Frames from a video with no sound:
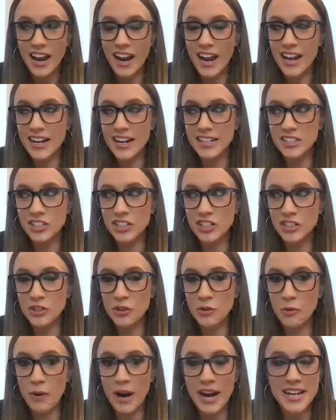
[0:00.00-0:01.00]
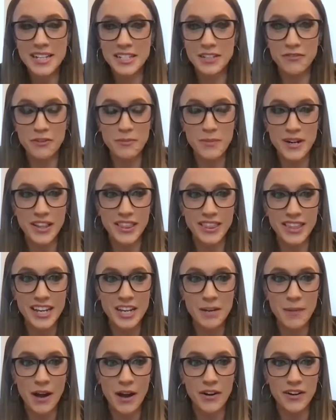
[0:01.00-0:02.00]
and it's just crazy for me to think
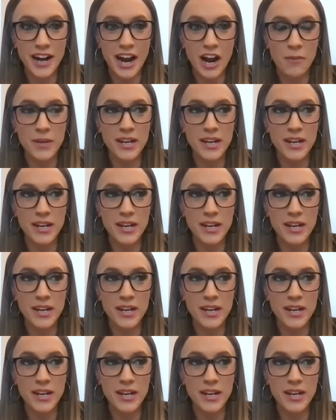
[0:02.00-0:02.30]
about it now